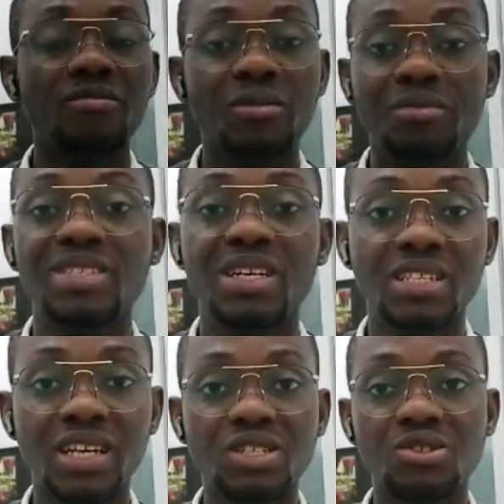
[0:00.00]

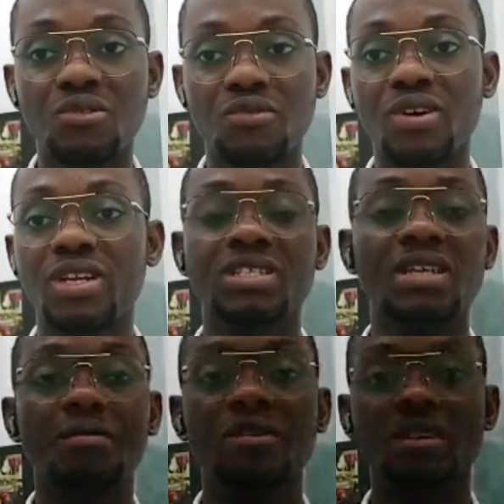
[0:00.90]
representation of what is
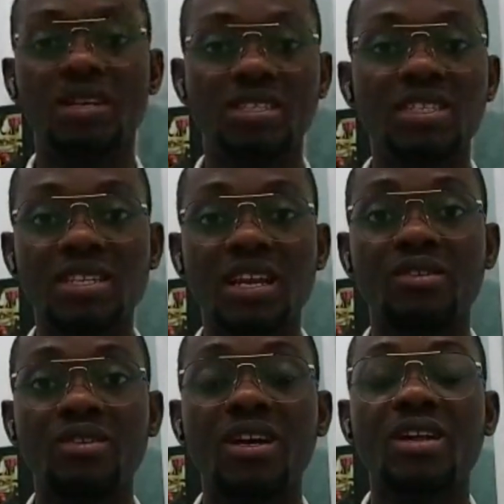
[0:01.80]
happening there. It's just
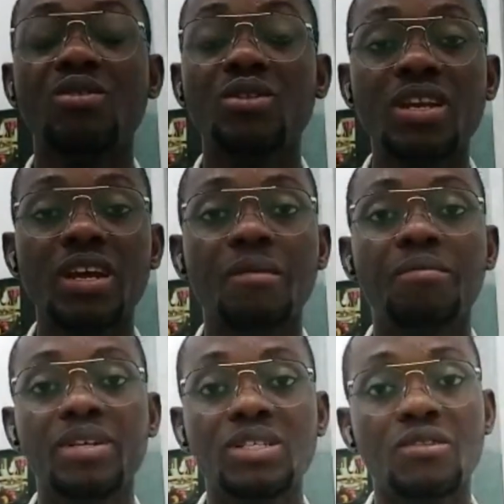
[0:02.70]
like, you know, looking at the
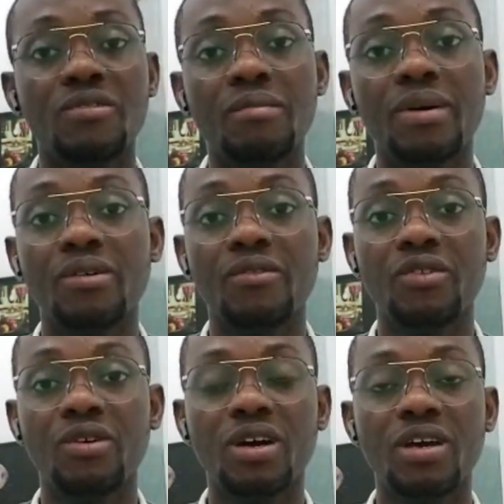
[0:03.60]
picture of the back of
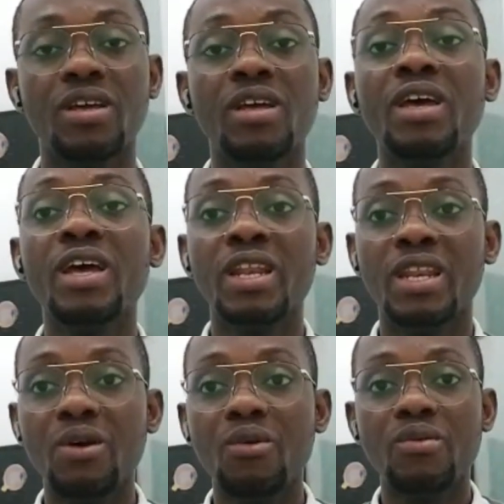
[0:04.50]
your eye.
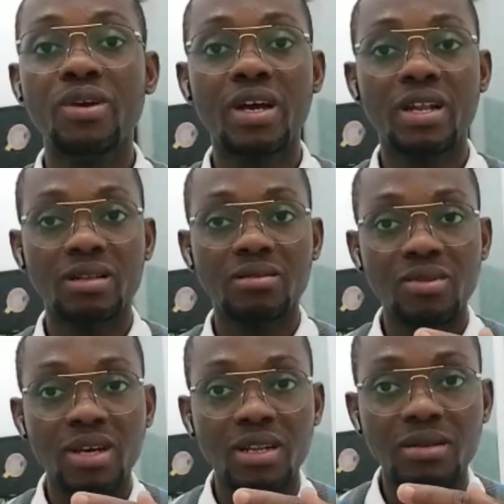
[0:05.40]
That way we
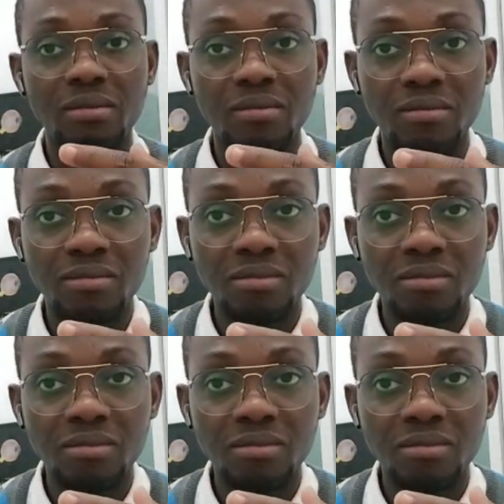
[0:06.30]
can